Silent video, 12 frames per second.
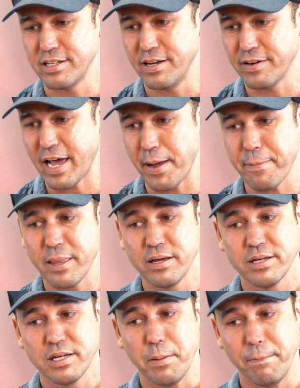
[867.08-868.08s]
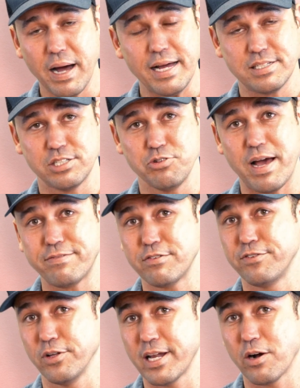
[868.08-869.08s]
okay? But you have to
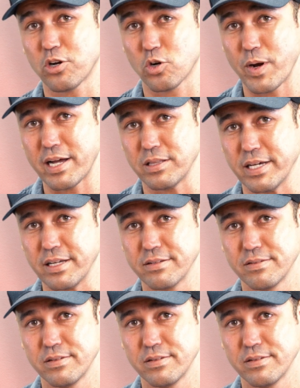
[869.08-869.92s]
fill it out correctly.